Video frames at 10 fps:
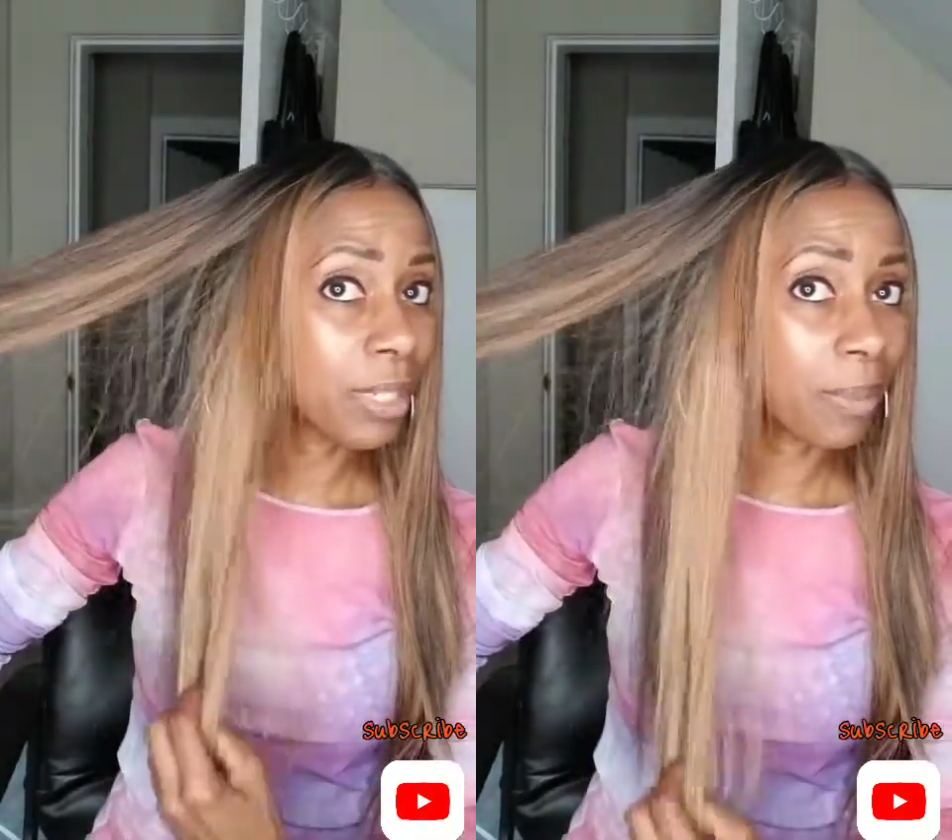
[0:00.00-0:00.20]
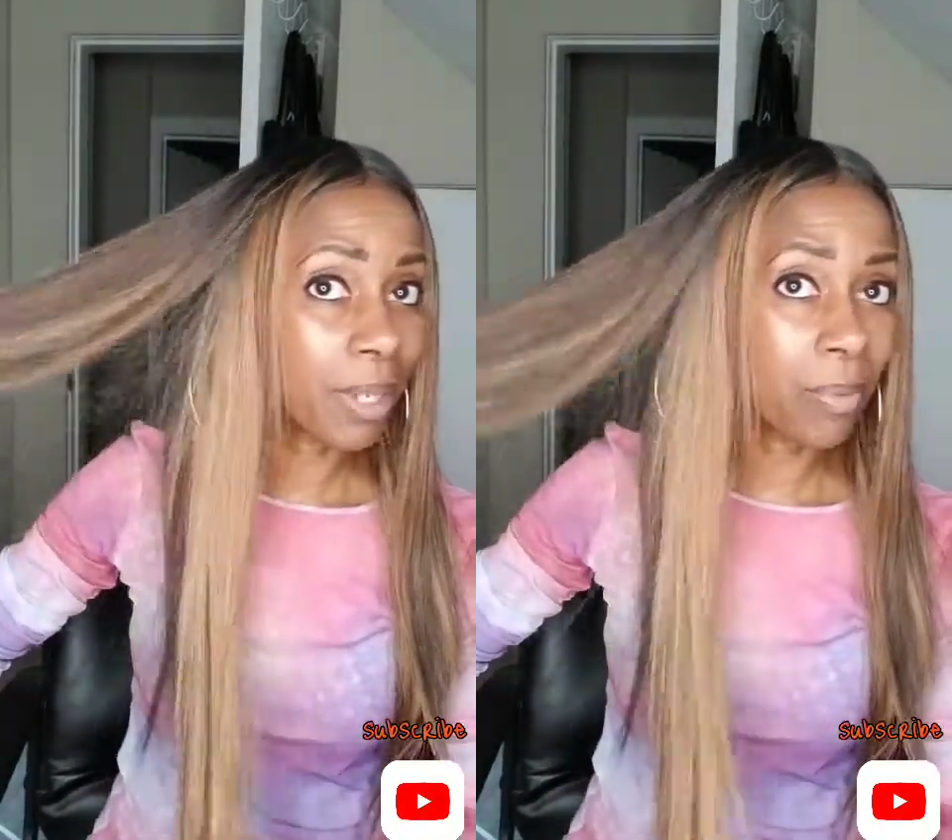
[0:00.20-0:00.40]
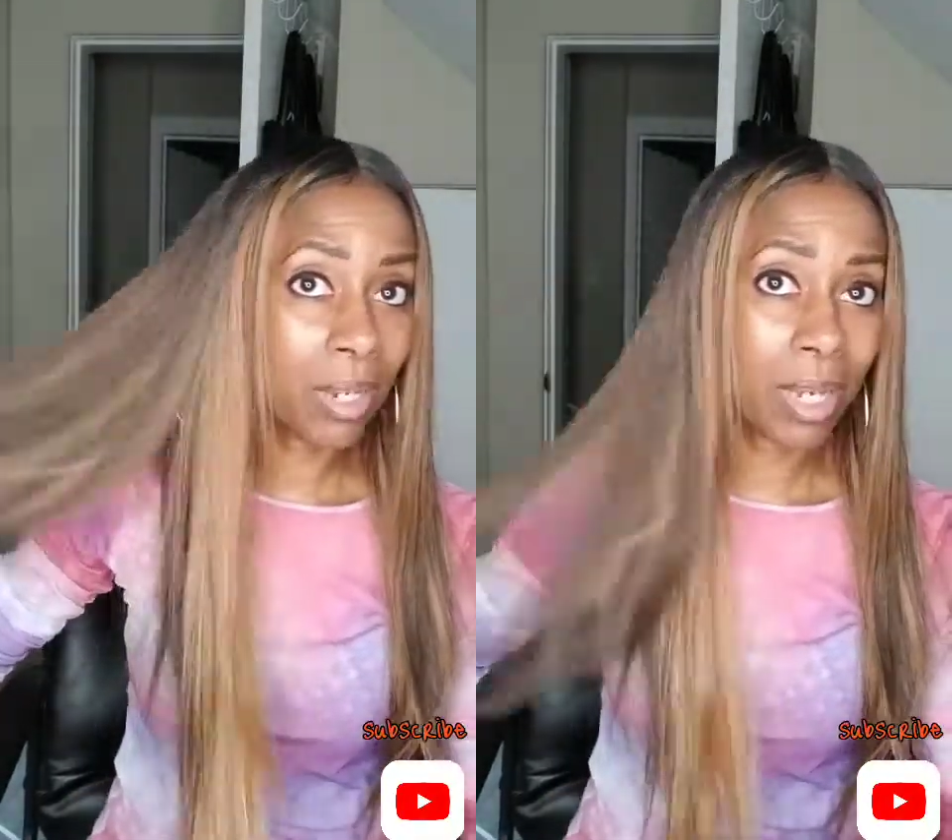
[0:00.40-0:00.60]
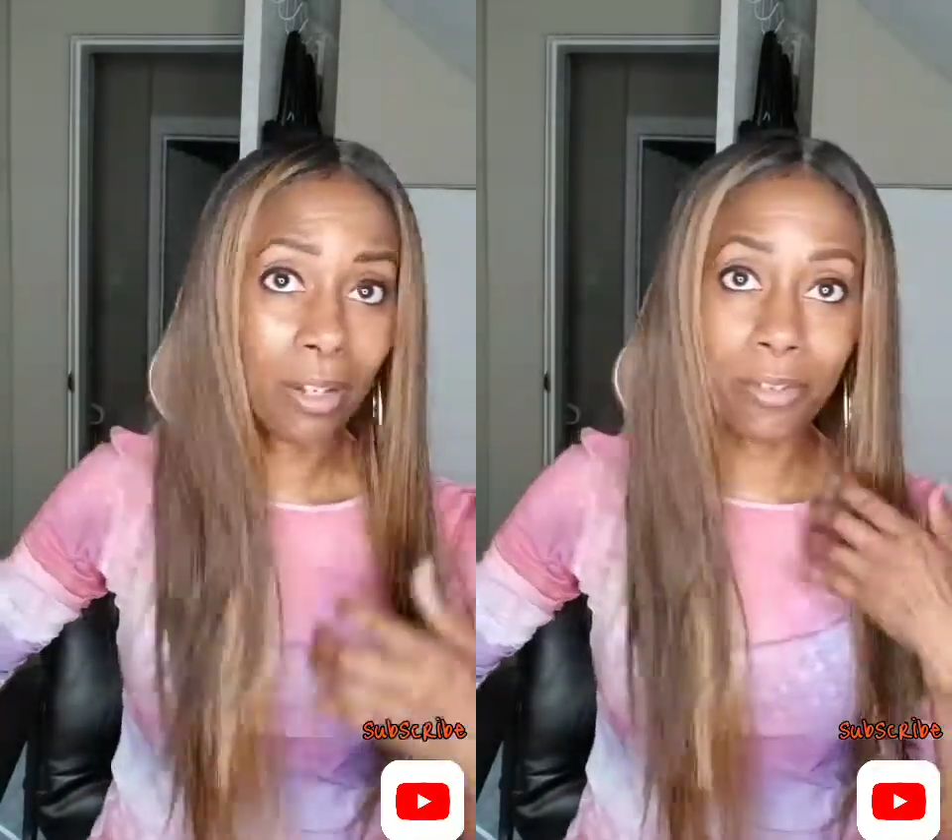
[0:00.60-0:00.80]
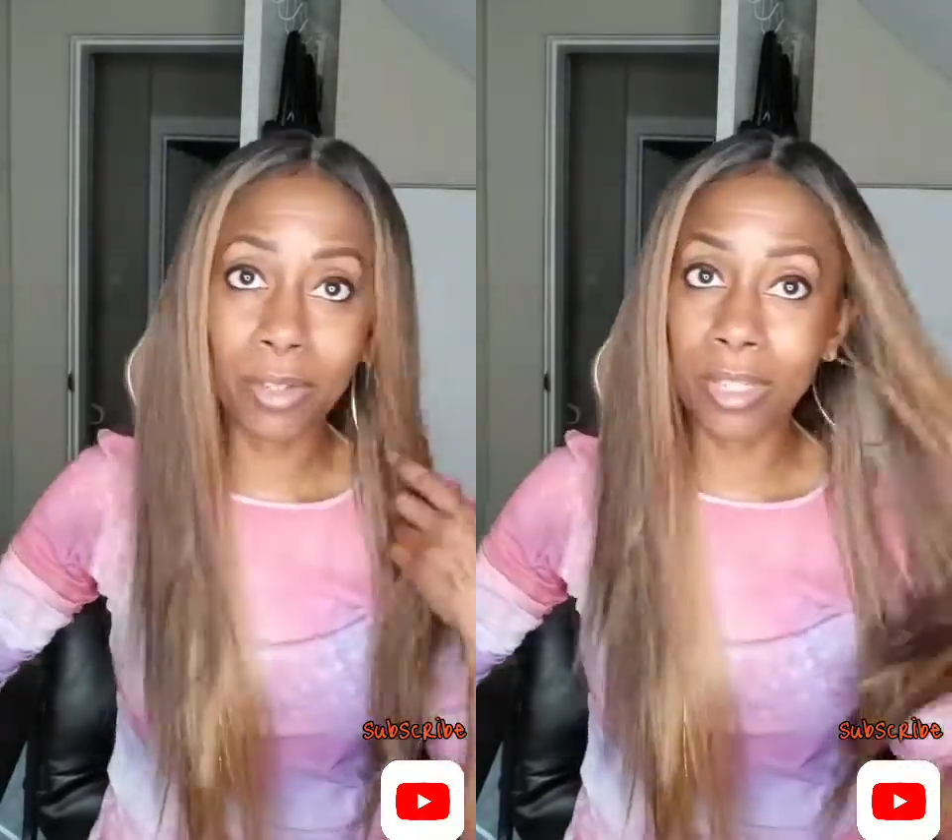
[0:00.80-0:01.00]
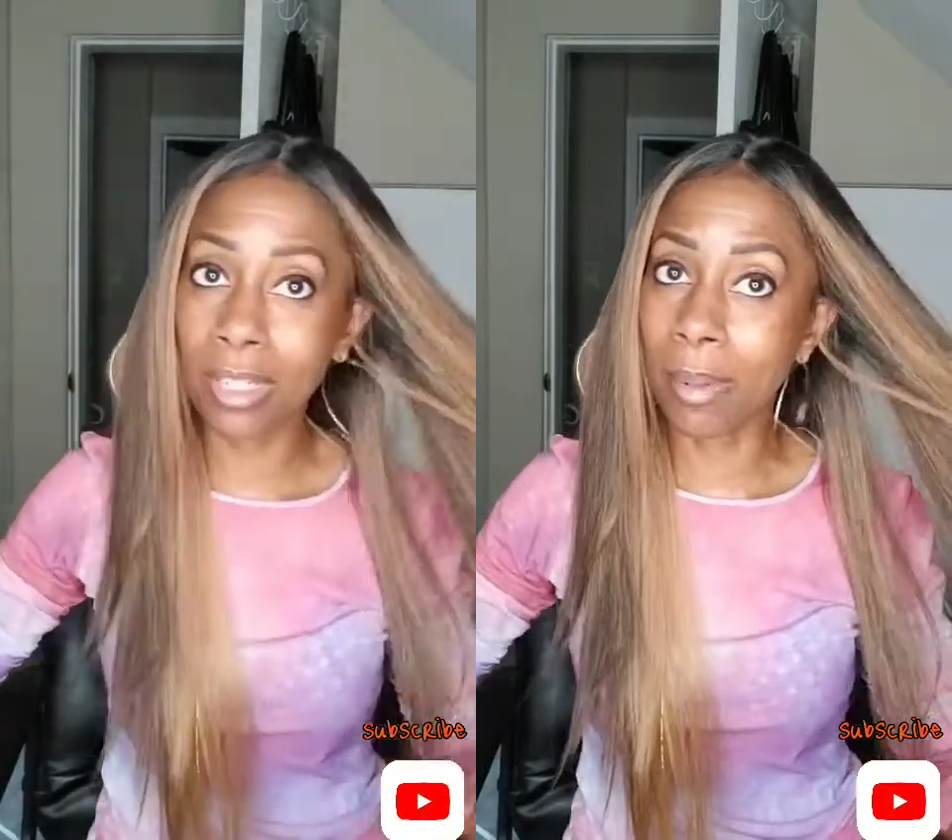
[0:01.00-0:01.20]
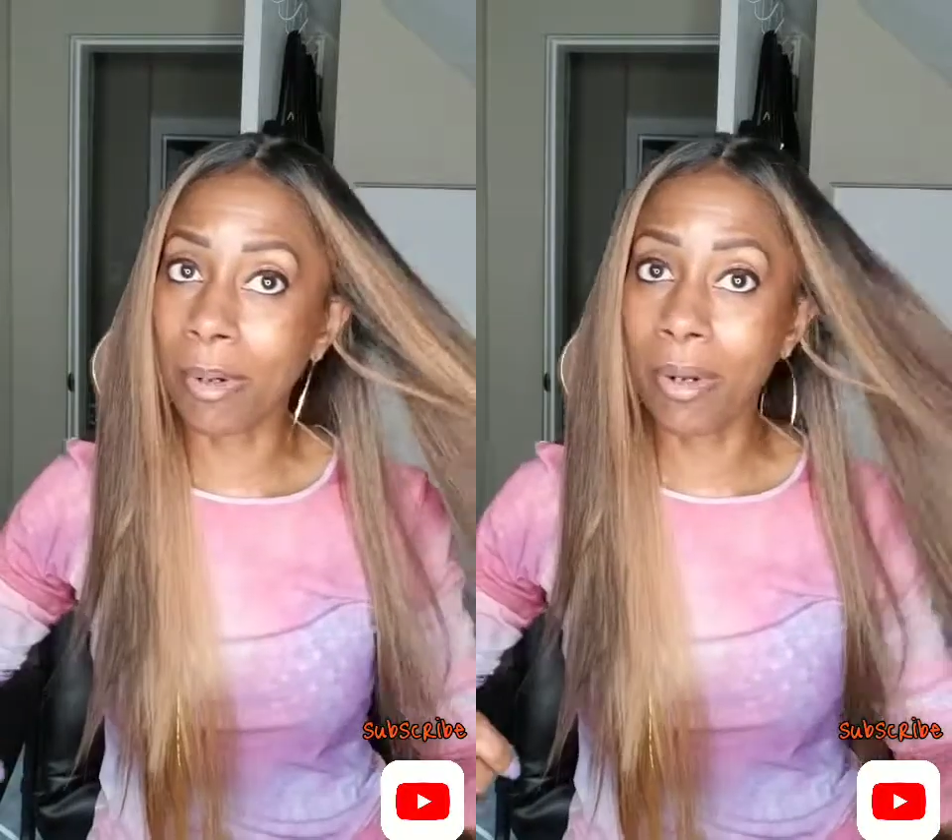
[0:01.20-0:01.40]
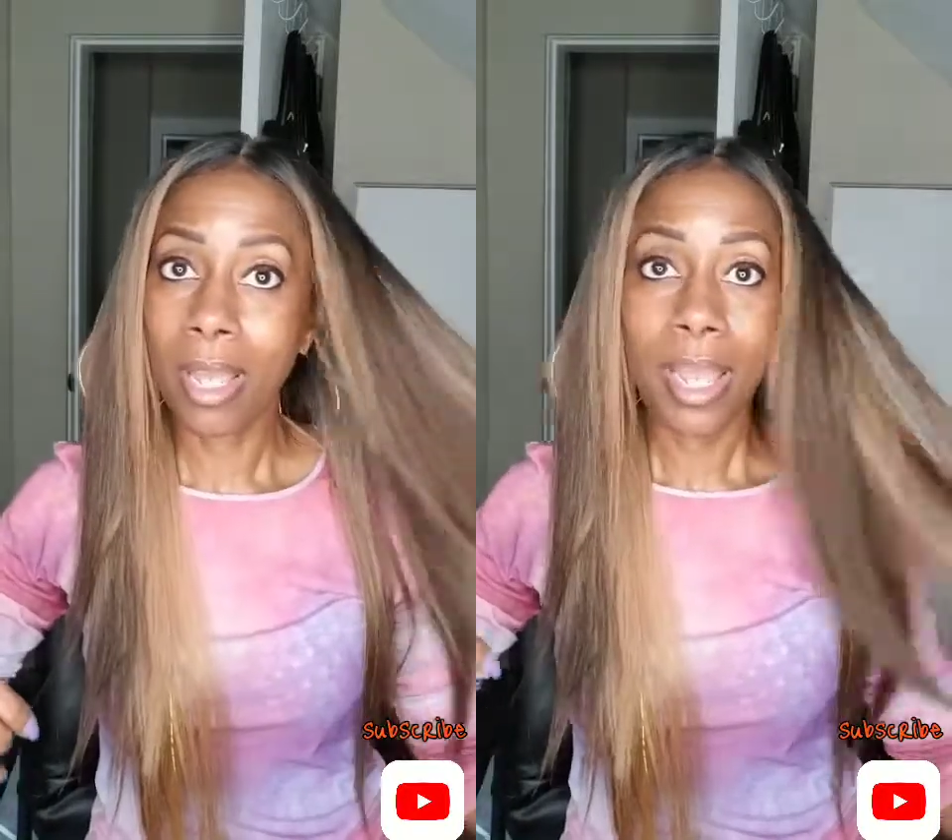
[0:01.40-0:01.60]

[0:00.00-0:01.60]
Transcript: play with color for the summer,